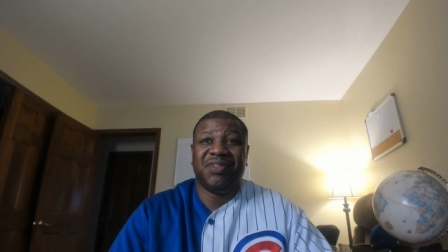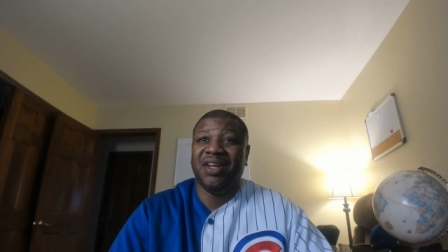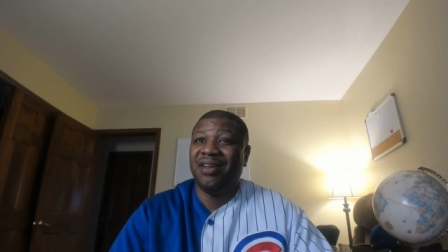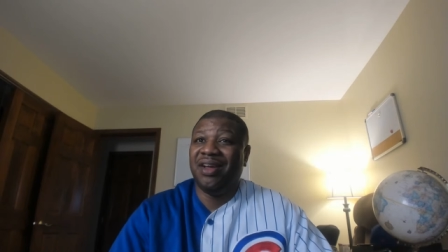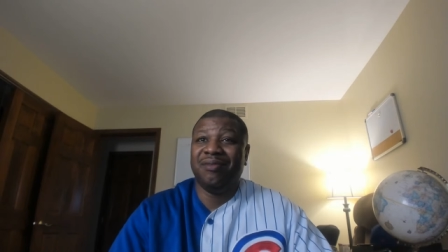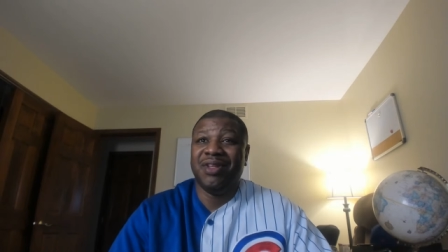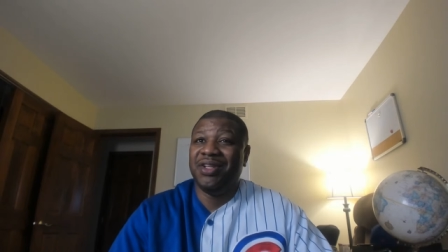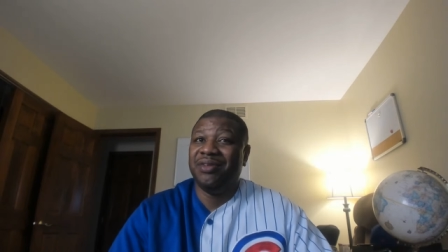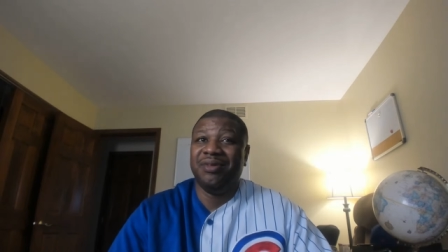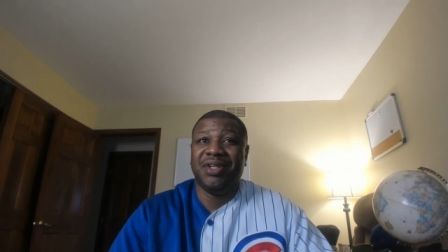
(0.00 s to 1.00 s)
they're not
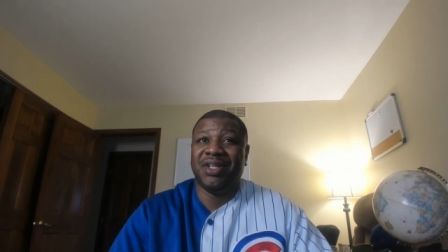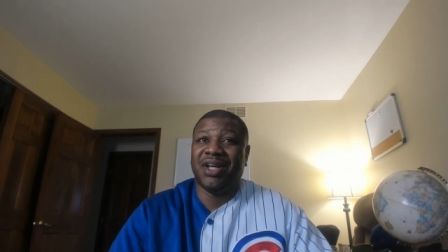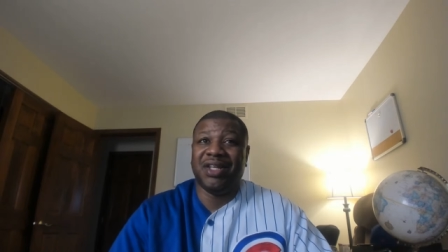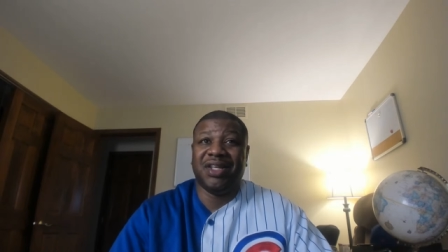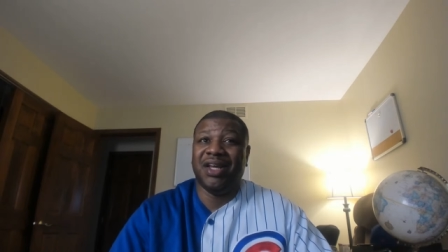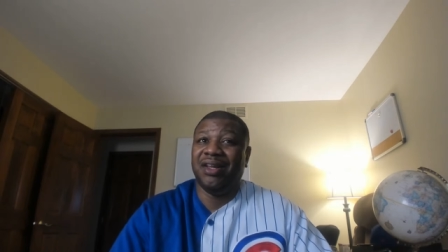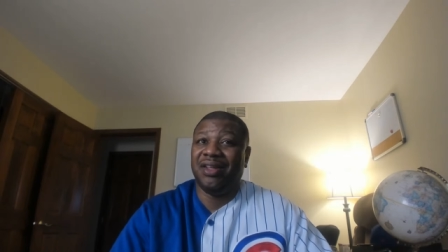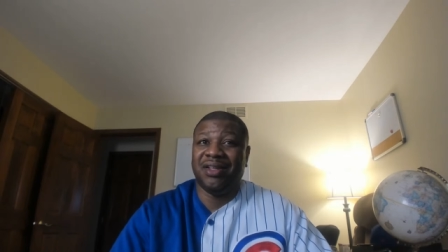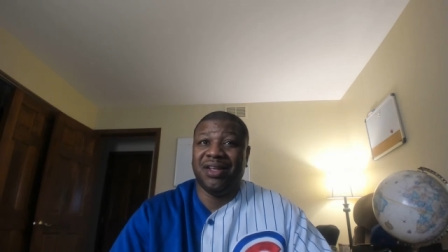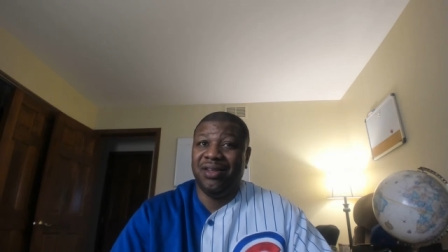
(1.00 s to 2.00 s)
really doing it like that,
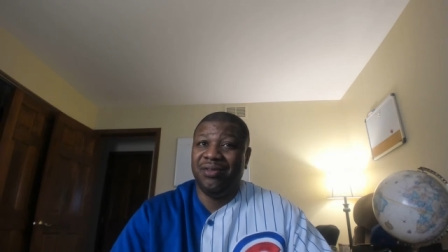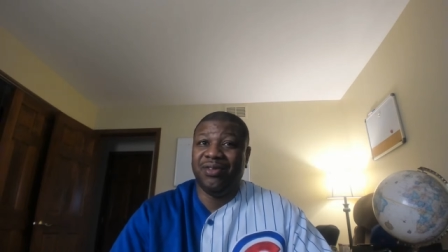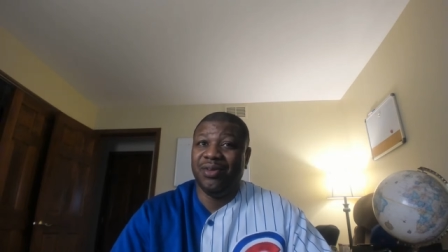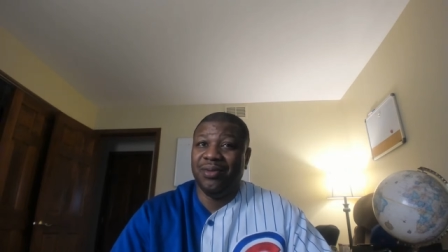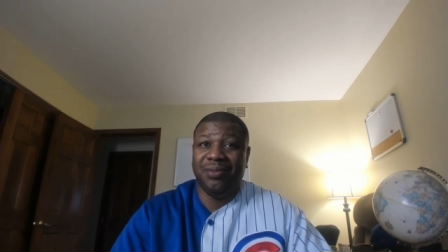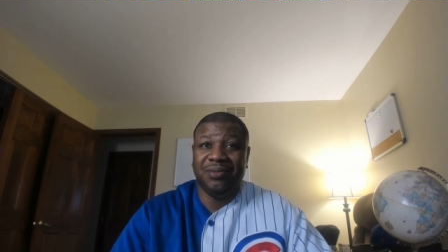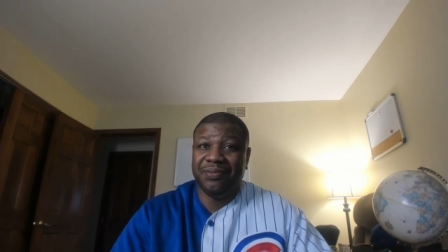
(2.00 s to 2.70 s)
like they used to.